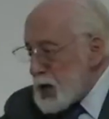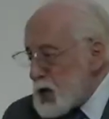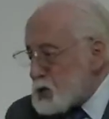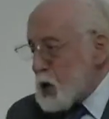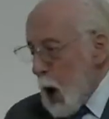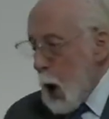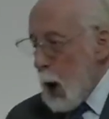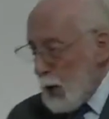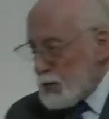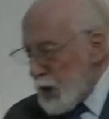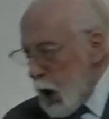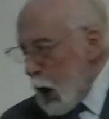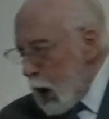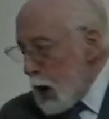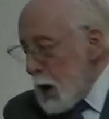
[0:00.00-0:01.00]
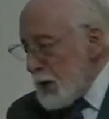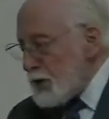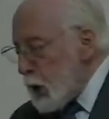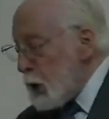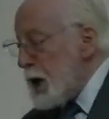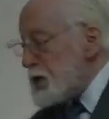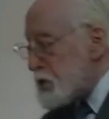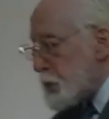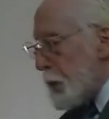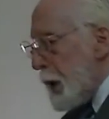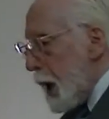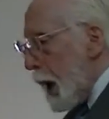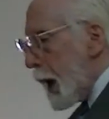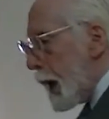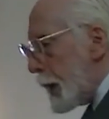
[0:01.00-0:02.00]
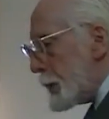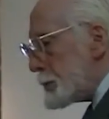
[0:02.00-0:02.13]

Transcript: is over for Israel.